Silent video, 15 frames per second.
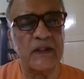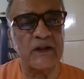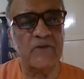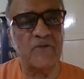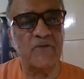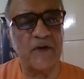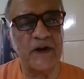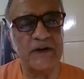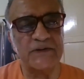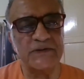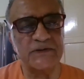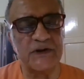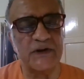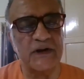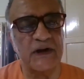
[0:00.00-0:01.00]
The
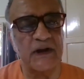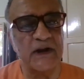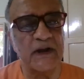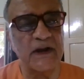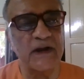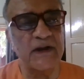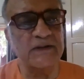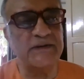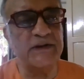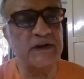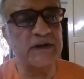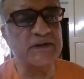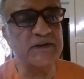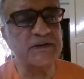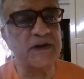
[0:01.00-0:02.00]
first is
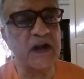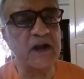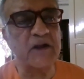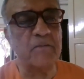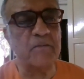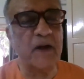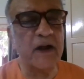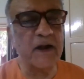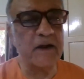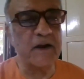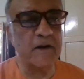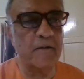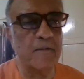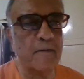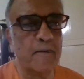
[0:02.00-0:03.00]
his
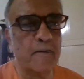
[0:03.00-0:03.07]
statement